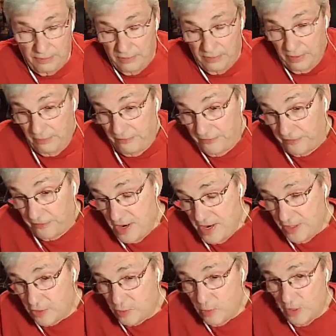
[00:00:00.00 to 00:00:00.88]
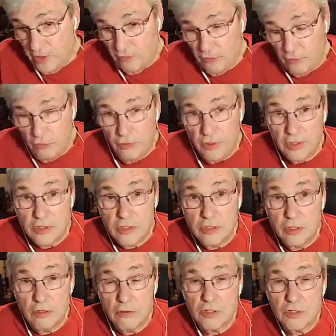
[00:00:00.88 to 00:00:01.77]
France went through this
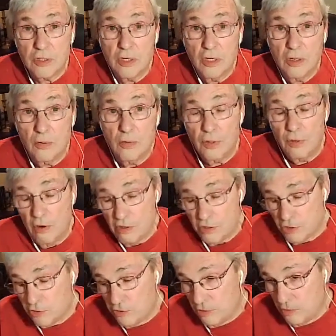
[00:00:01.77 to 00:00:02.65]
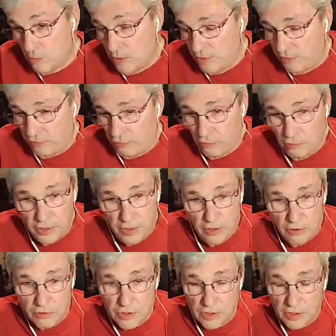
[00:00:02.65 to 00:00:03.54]
years ago, and Austria went through it
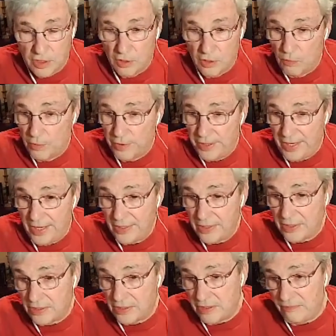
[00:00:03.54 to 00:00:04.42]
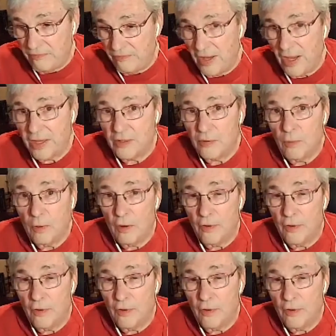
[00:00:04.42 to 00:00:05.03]
years ago, where they had to devalue all